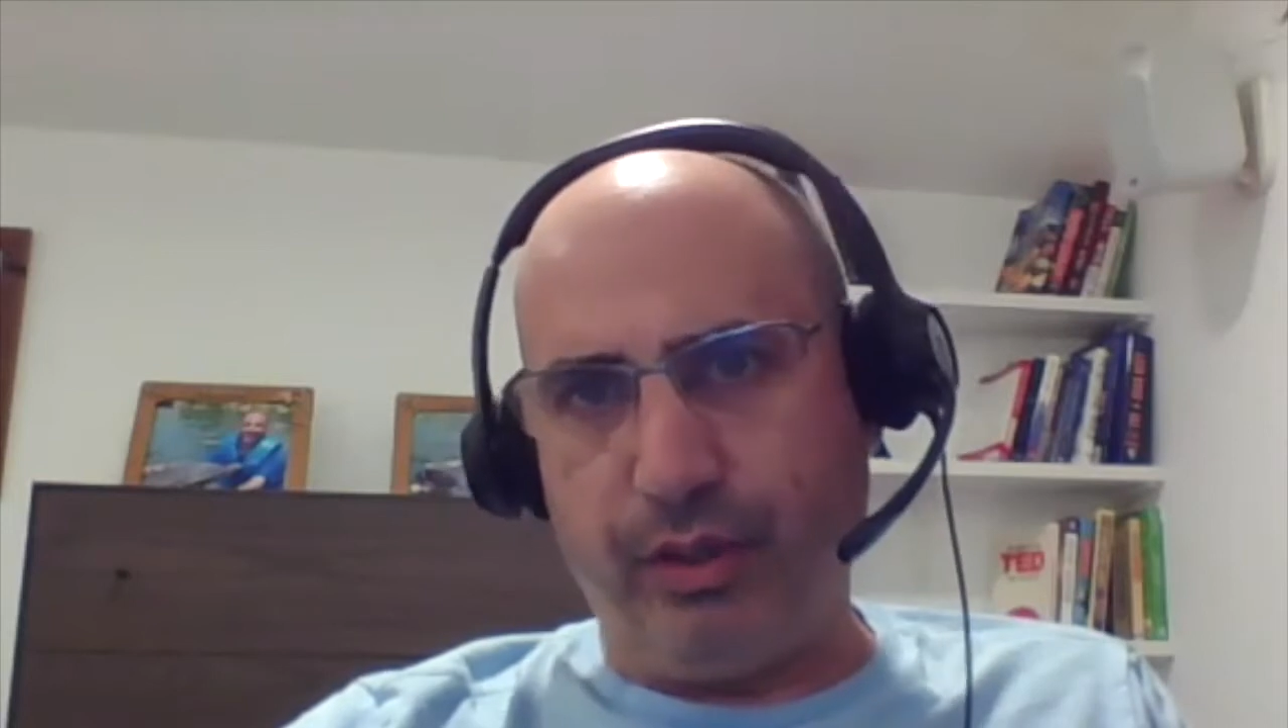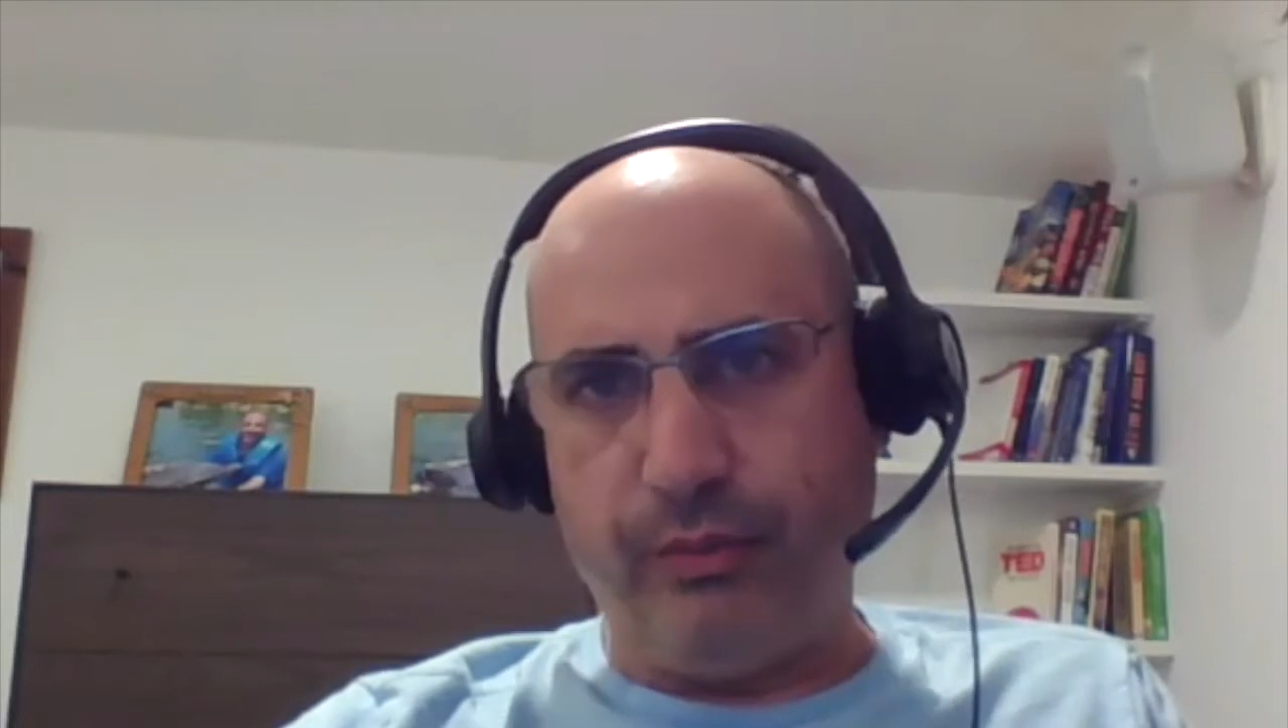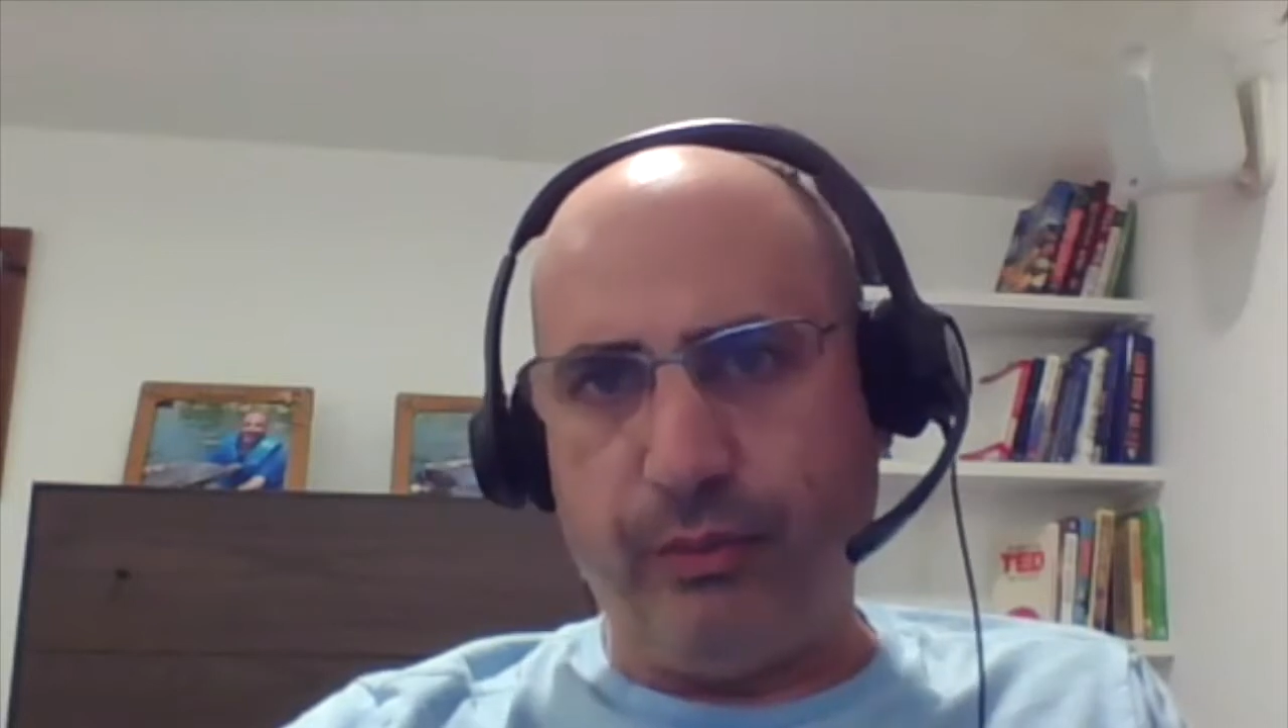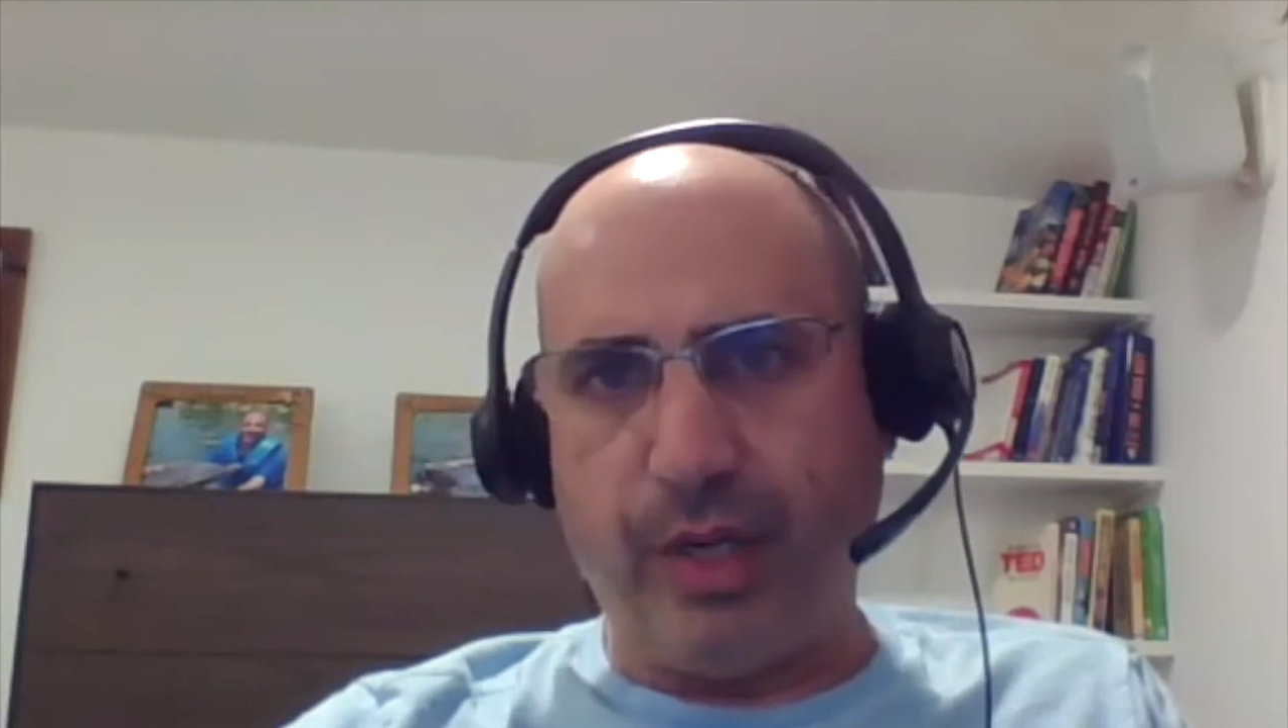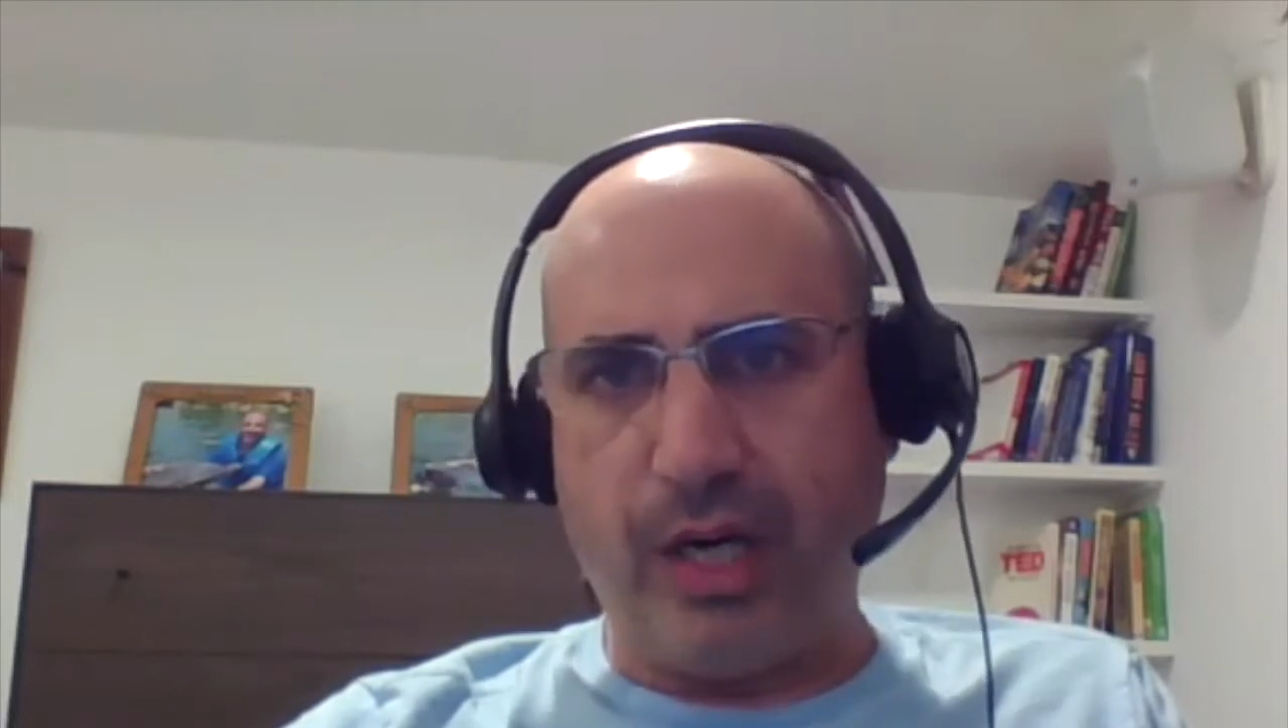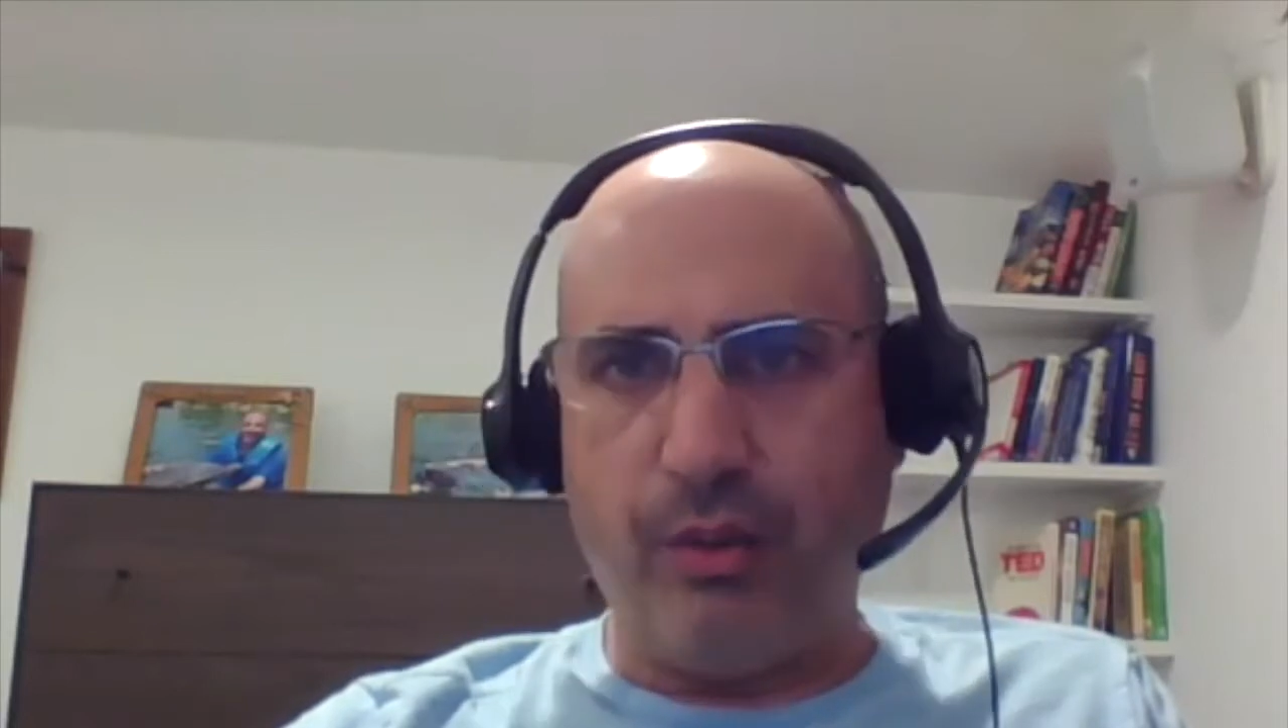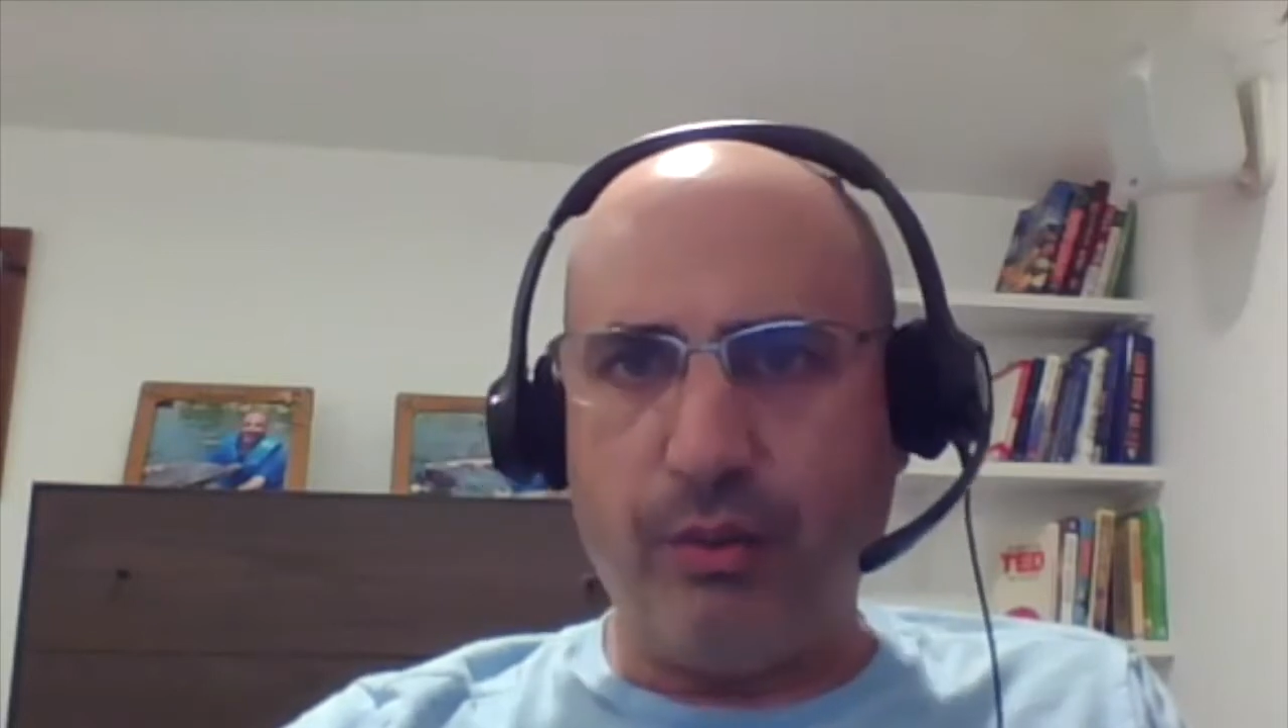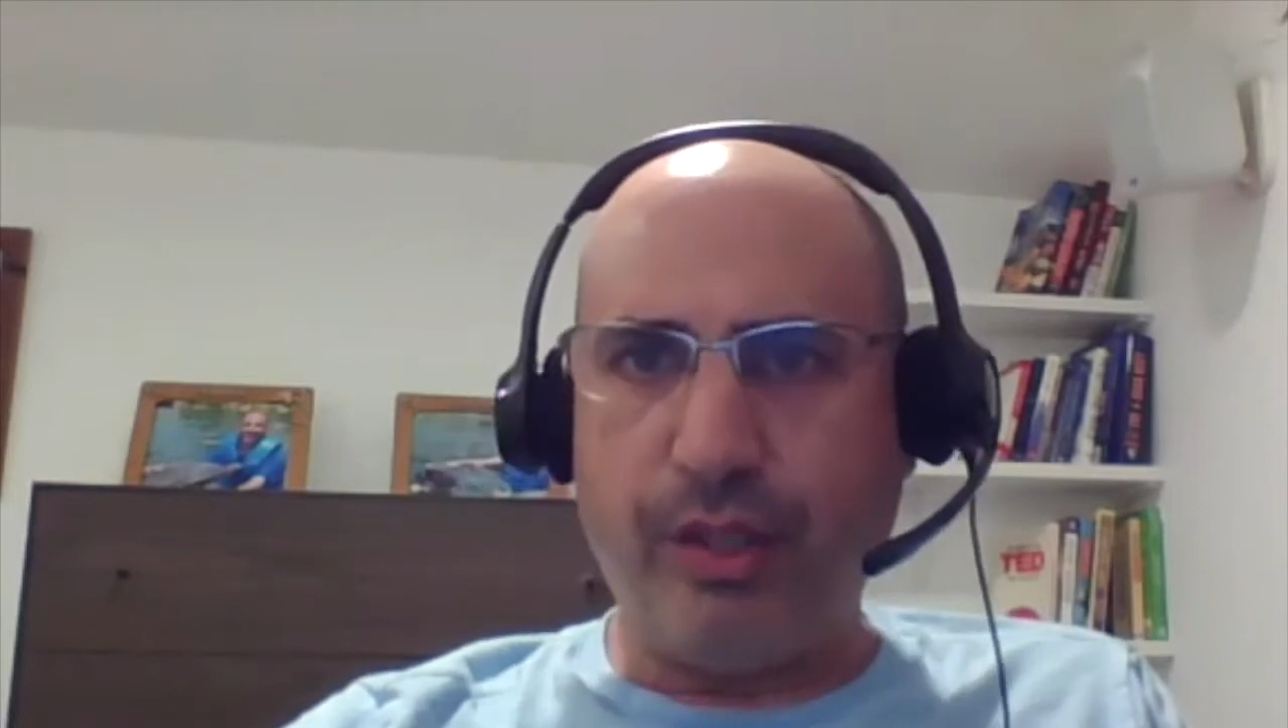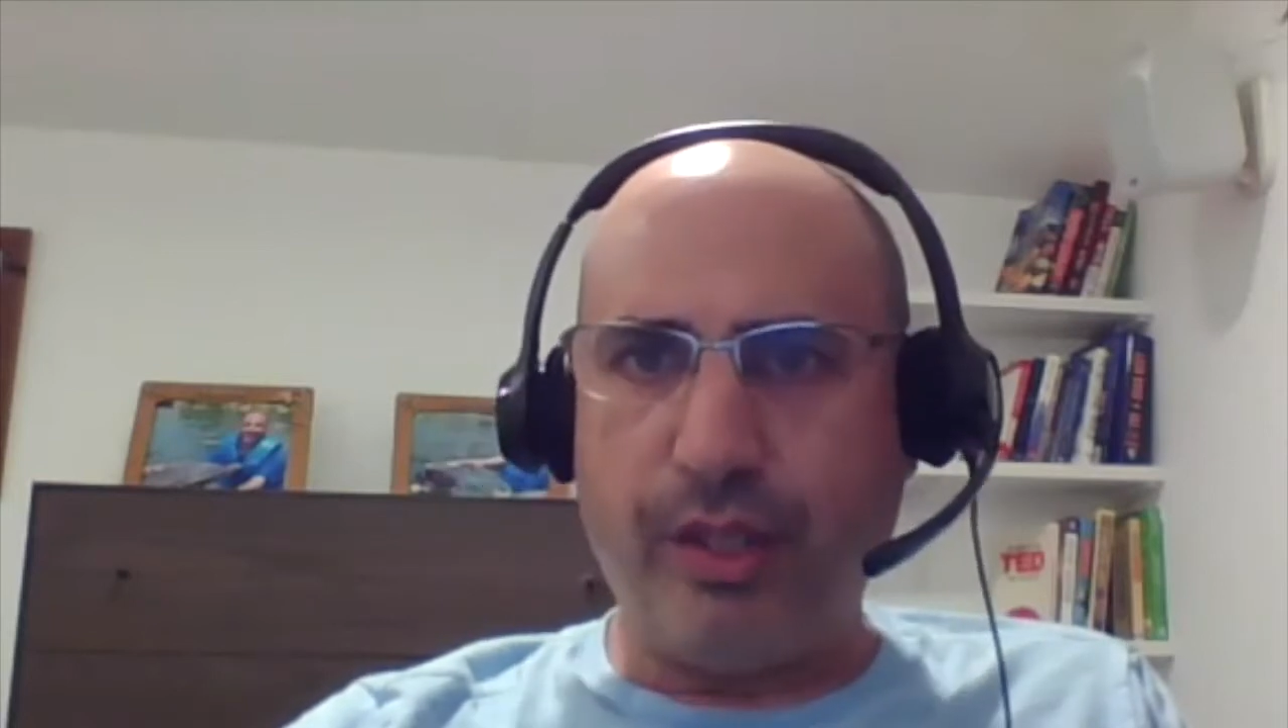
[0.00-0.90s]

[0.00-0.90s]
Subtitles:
around